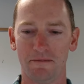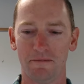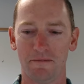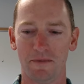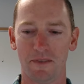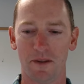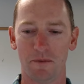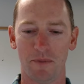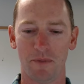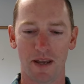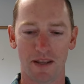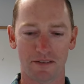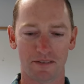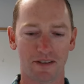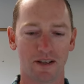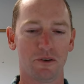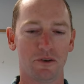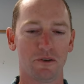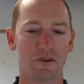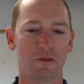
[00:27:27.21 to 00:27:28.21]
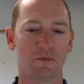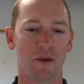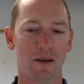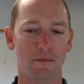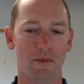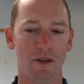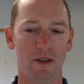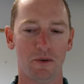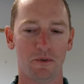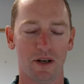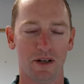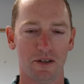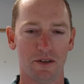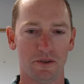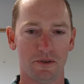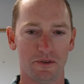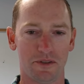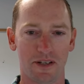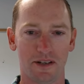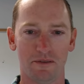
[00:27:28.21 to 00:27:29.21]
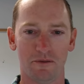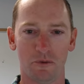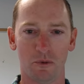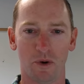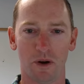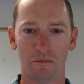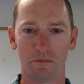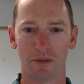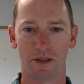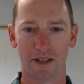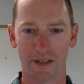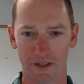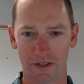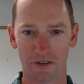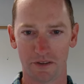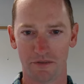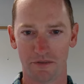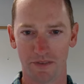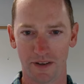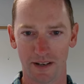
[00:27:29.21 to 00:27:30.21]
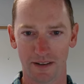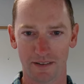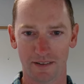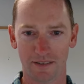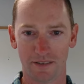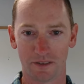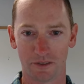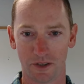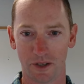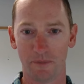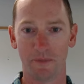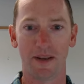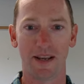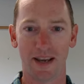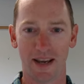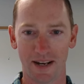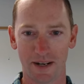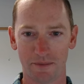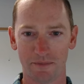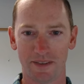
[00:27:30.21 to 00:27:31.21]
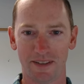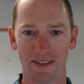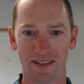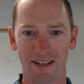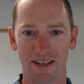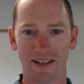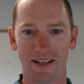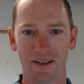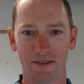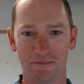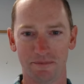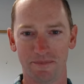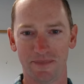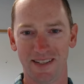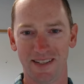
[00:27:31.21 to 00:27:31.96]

the best coach might be the one who's in one player's face screaming at him to get him